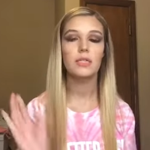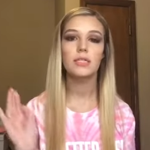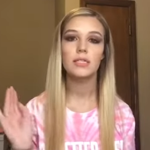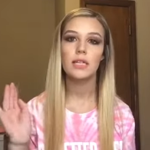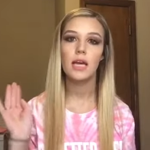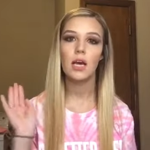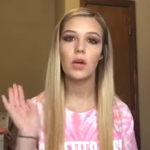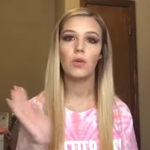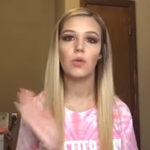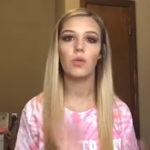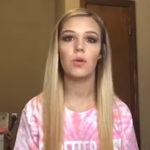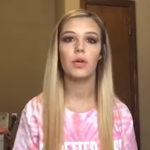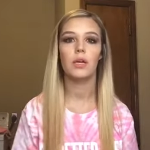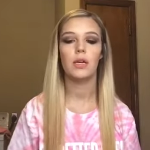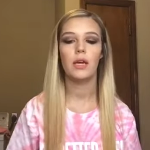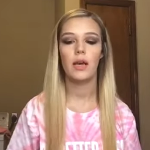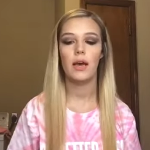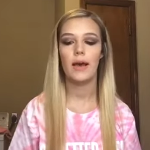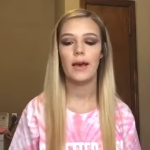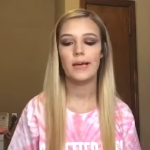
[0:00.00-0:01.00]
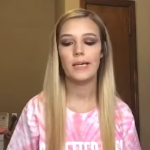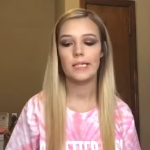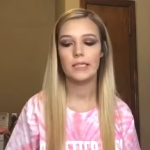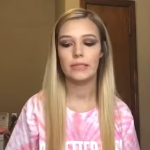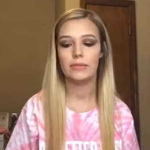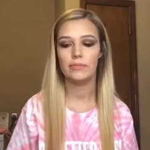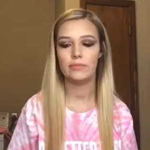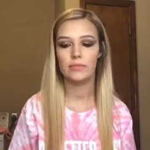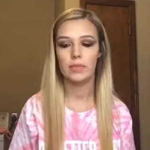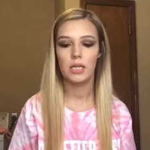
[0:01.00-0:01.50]
So,
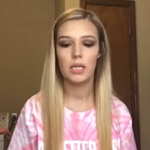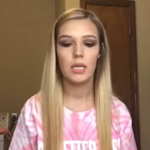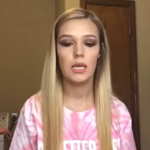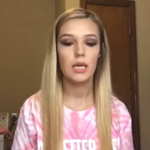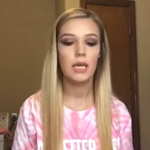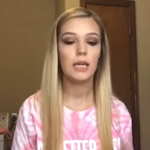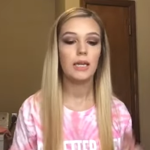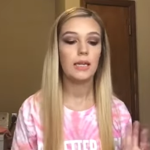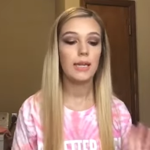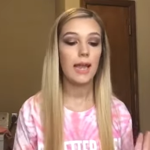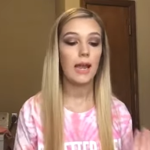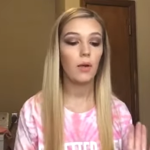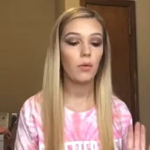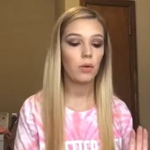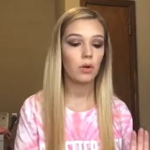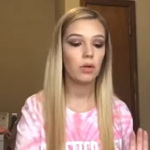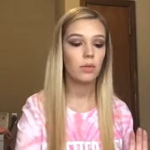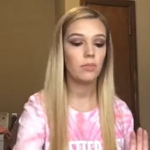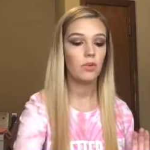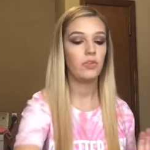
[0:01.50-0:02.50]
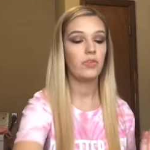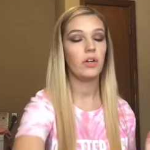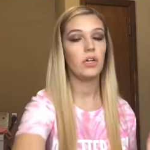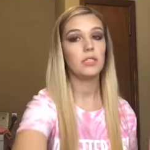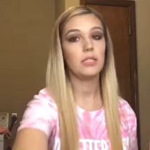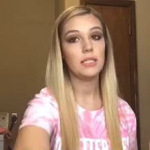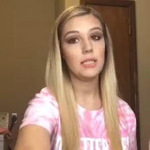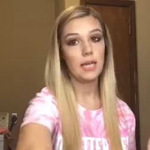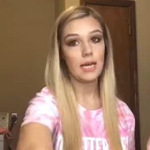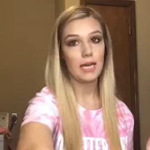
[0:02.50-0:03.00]
um, now we're going to move
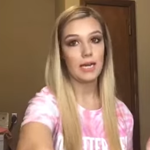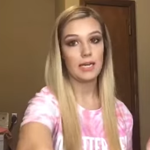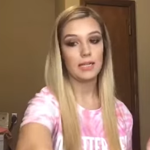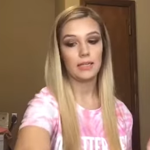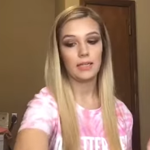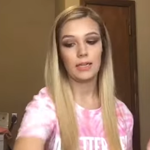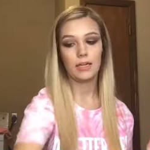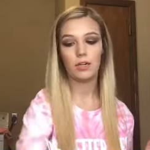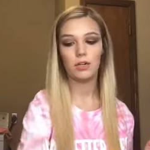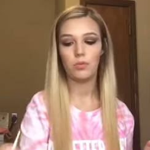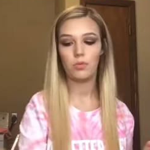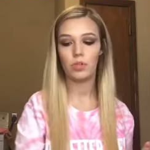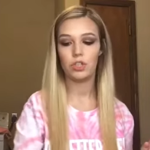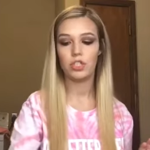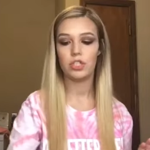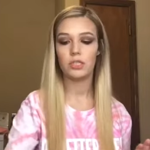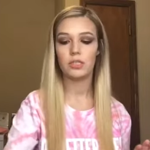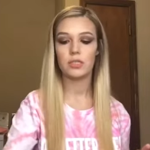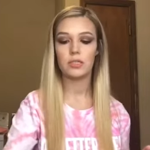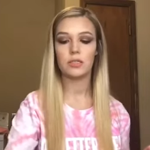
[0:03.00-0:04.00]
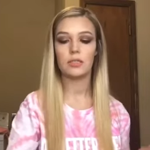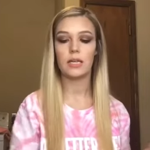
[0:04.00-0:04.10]
on to the highlighter, which is,